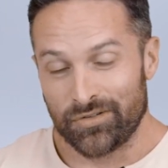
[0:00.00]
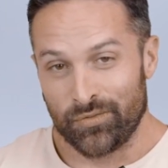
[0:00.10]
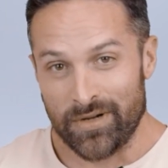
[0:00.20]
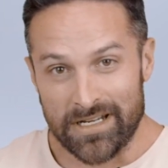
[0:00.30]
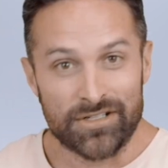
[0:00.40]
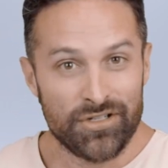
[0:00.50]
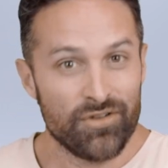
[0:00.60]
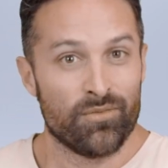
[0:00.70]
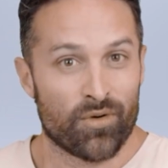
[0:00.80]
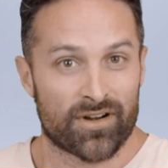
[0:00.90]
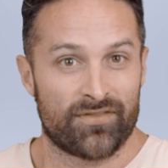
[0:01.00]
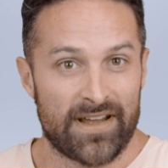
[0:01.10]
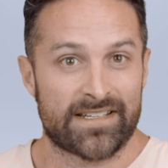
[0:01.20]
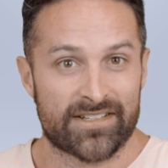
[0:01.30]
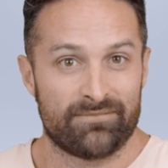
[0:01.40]
we can do more
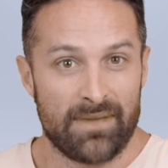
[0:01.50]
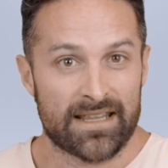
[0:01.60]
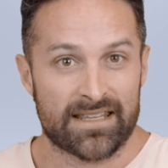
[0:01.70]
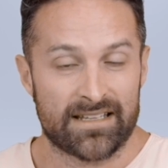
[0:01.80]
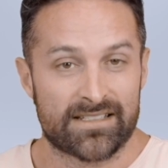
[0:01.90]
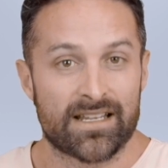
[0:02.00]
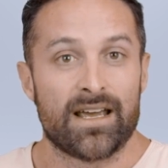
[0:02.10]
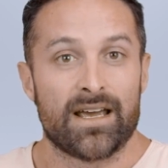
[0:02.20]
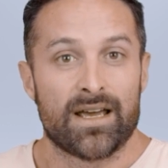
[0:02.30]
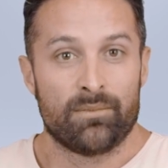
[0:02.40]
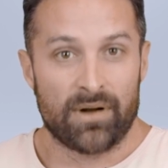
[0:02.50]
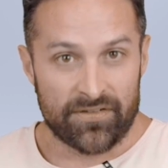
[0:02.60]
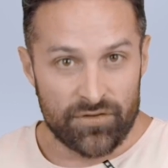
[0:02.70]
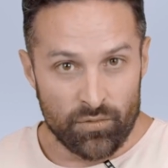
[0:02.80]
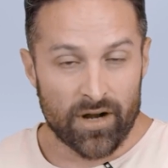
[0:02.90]
invasive methods. But
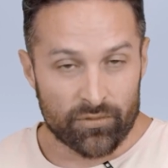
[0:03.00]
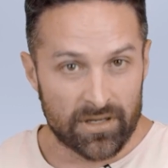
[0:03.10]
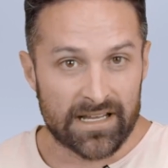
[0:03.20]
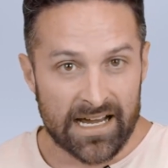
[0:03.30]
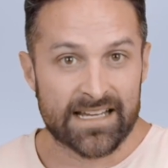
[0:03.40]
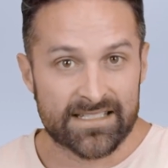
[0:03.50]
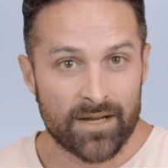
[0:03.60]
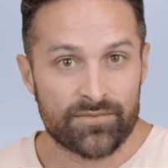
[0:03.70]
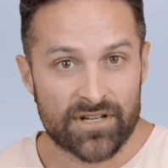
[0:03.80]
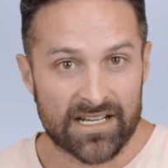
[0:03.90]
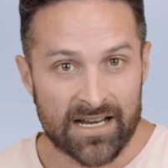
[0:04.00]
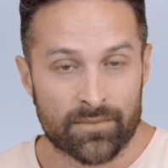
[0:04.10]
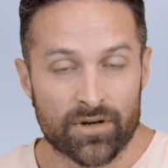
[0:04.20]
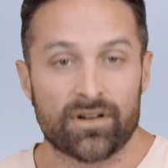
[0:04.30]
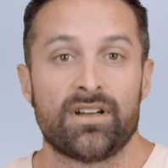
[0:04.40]
if you want really high subject
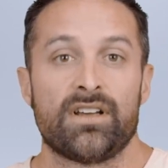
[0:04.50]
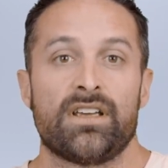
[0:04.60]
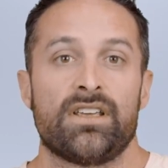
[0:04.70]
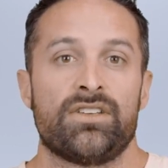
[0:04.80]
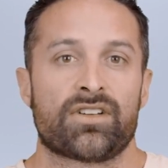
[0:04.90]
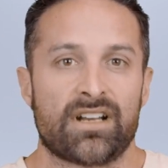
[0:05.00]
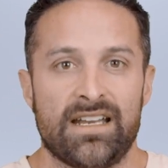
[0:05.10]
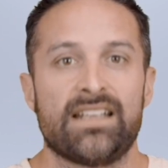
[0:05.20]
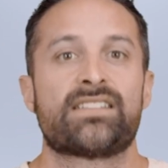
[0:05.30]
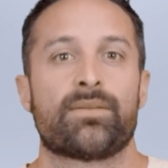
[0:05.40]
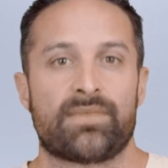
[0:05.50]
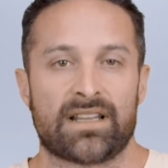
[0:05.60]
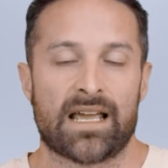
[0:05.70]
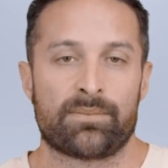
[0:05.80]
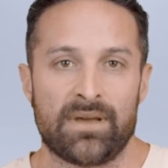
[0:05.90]
number, you're going to need something
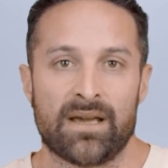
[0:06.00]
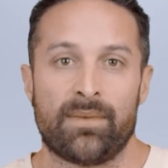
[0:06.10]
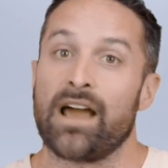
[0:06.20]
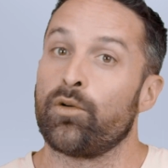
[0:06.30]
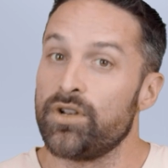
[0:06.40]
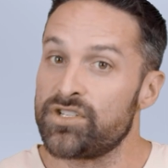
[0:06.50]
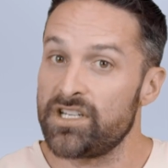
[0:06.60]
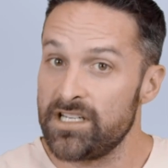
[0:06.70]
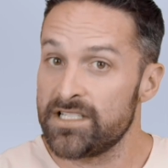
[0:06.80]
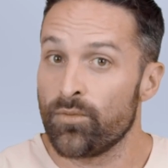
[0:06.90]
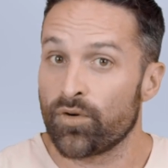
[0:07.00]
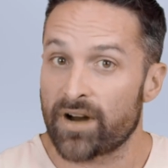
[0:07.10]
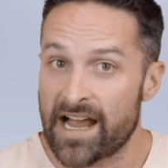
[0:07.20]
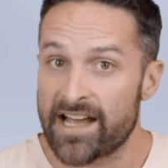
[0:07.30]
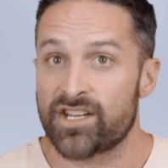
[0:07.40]
like BMI, which is
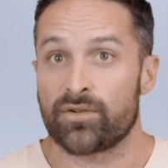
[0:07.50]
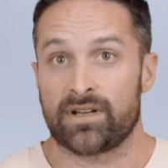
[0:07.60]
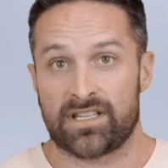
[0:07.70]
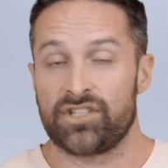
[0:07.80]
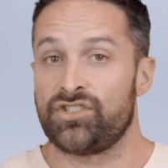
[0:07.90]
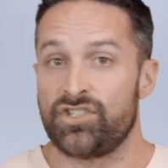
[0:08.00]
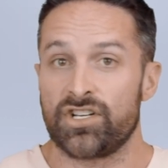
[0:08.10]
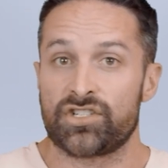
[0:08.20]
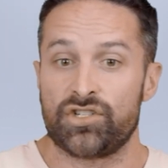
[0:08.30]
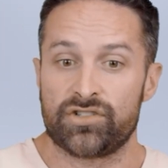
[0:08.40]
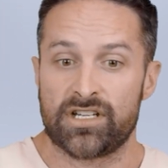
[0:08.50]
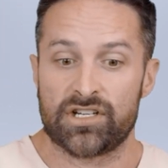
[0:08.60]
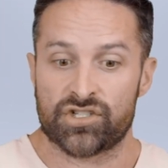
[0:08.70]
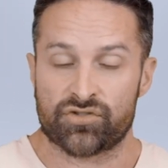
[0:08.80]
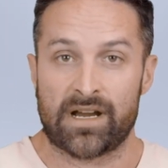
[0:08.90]
more accurate than just using
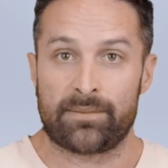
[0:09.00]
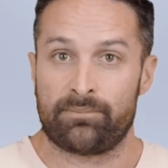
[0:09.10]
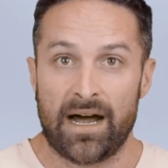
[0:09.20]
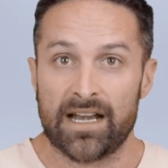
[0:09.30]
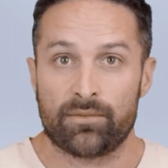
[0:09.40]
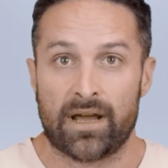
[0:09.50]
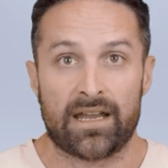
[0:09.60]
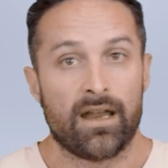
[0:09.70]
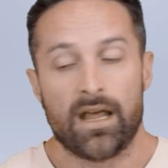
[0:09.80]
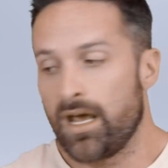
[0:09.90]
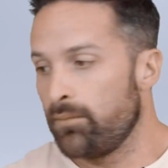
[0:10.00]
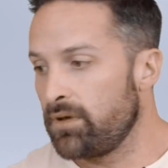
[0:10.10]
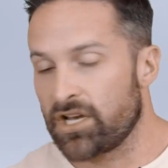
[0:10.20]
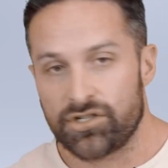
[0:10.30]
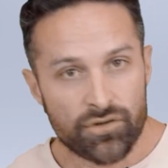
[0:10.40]
straight body weight
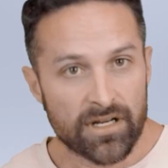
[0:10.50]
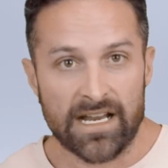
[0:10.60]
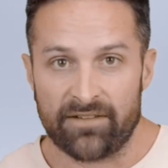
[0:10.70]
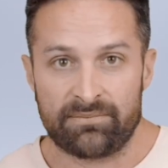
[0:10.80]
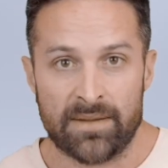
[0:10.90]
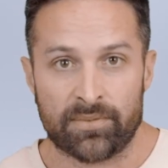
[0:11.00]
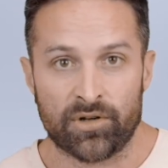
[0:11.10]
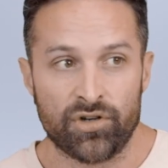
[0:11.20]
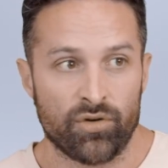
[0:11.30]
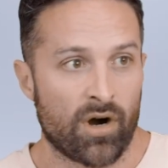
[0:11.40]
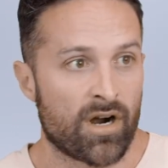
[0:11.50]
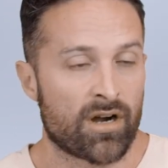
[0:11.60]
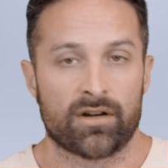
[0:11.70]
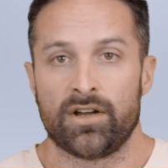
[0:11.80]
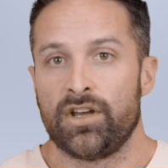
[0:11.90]
because you can have people who
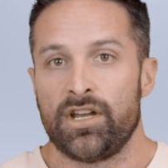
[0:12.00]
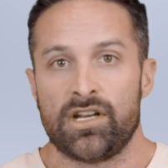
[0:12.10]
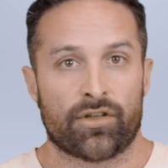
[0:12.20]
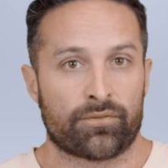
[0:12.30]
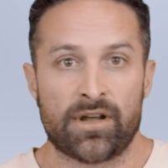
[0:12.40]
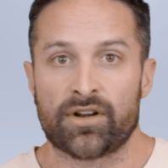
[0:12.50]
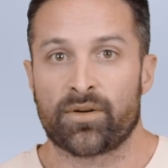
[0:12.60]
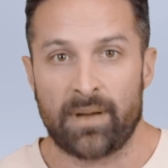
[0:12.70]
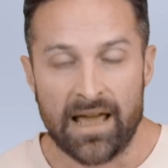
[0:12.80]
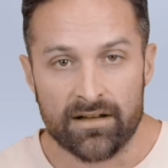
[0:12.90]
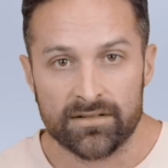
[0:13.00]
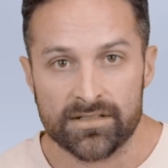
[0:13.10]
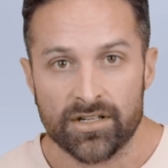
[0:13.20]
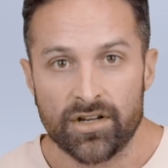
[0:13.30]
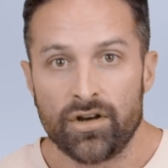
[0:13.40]
are, you know, 300
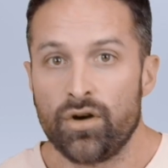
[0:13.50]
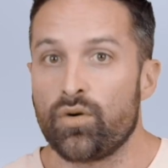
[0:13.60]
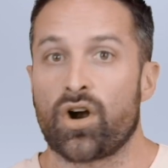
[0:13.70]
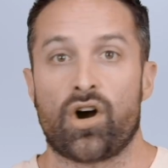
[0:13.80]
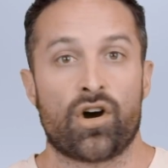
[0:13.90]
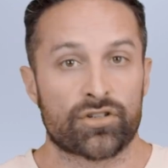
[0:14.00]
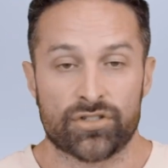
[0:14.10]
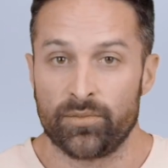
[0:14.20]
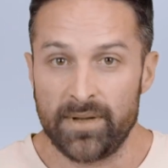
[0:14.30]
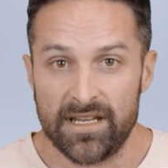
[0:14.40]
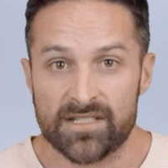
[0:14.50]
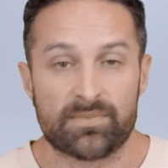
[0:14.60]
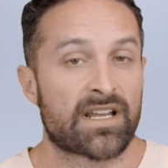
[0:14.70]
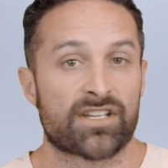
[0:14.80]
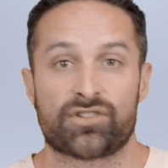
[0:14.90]
pounds who are, aren't obese
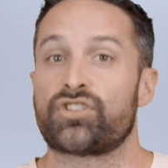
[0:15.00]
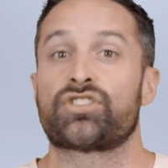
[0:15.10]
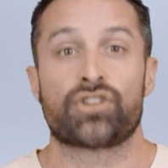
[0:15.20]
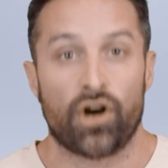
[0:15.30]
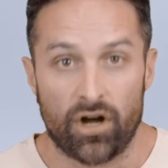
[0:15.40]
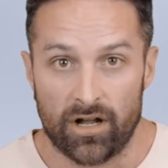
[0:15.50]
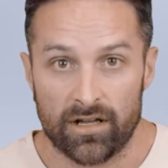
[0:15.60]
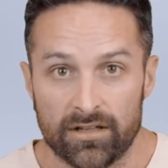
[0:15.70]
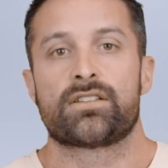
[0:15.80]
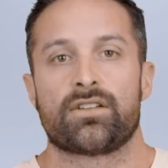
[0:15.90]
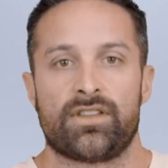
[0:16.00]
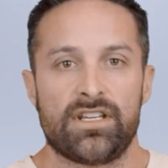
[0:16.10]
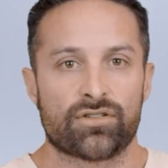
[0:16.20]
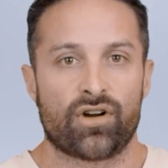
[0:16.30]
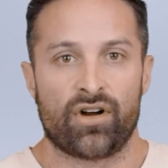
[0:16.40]
because they're just tall. So
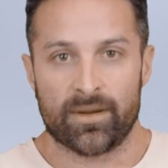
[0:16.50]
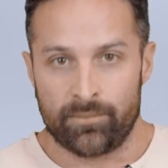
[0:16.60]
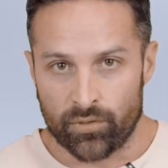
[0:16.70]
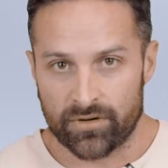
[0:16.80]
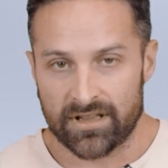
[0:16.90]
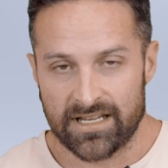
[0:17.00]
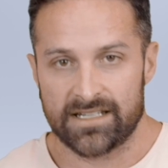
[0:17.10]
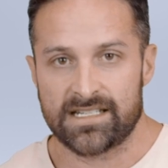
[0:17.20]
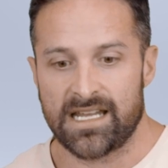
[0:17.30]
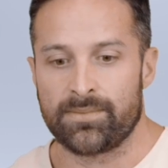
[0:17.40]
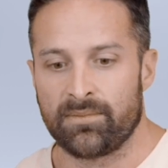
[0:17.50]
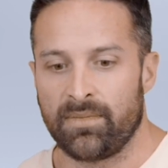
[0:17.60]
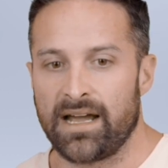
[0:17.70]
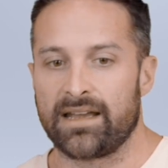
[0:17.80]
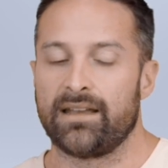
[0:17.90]
these are all important things to keep in
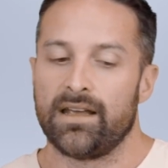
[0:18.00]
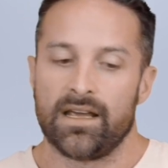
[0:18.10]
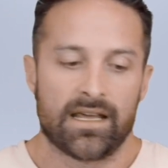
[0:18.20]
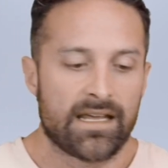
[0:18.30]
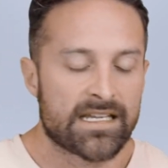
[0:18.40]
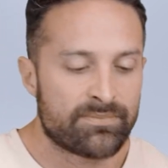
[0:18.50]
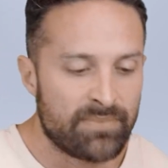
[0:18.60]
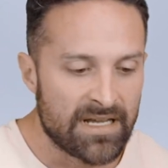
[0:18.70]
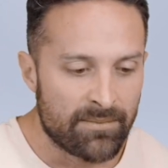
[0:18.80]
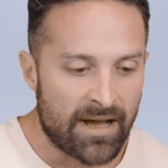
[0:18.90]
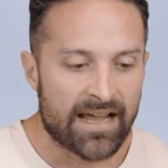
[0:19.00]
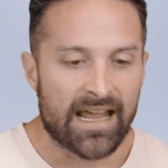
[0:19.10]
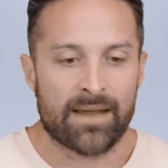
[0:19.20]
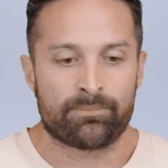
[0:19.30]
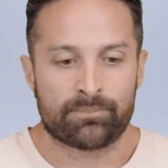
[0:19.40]
mind. Is BMI
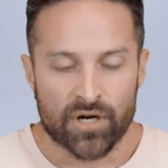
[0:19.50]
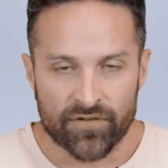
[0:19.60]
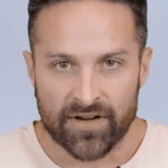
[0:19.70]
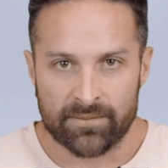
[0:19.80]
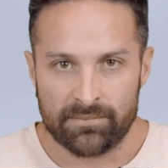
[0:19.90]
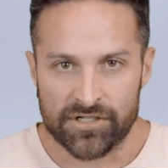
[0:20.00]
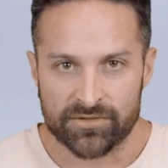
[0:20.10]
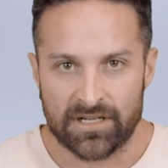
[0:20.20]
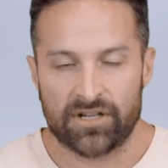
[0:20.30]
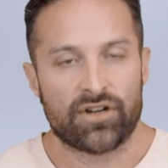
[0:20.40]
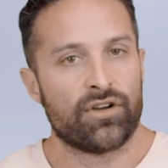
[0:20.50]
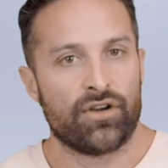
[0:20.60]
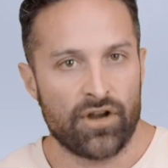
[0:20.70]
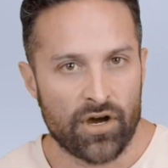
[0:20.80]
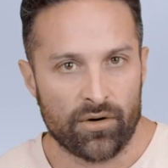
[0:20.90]
a perfect measurement?
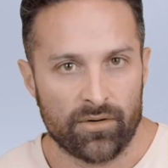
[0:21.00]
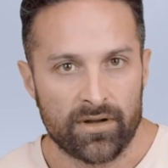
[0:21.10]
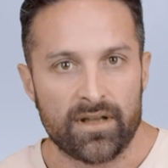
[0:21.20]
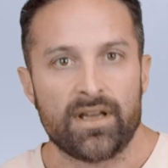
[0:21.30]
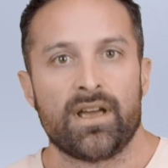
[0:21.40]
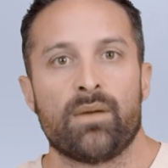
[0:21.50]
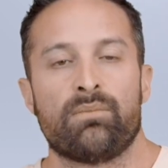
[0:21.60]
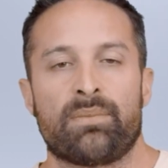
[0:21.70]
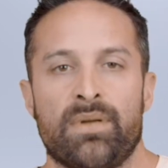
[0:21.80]
No. But